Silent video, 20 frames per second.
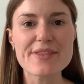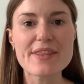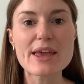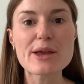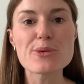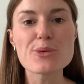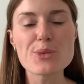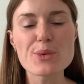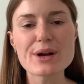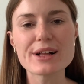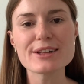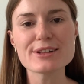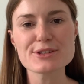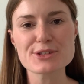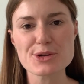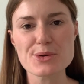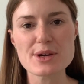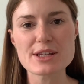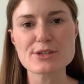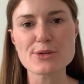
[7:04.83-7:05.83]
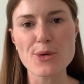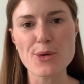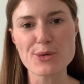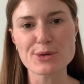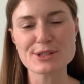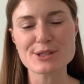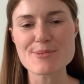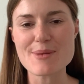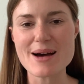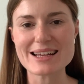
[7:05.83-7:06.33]
they will do it
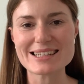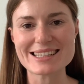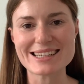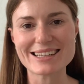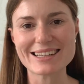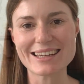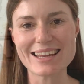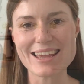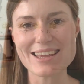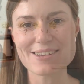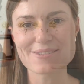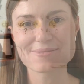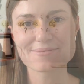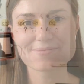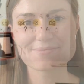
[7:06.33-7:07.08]
automatically.